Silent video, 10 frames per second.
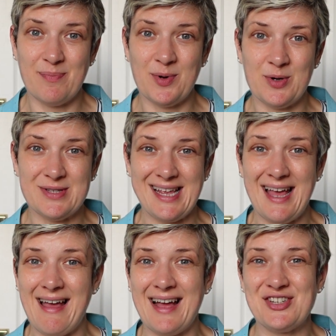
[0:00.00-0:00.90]
but
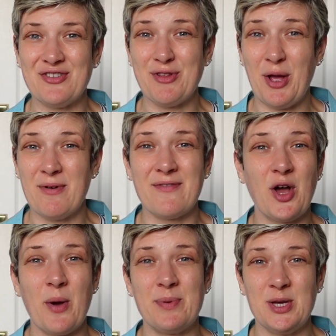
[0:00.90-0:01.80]
as you'll know, with a
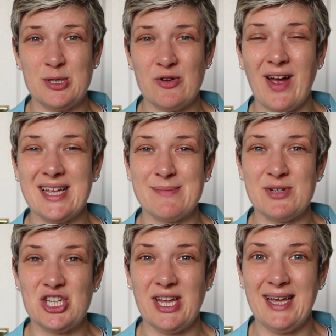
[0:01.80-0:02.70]
computerised
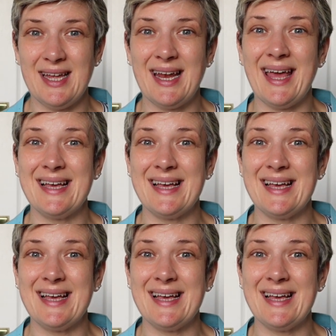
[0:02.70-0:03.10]
machine,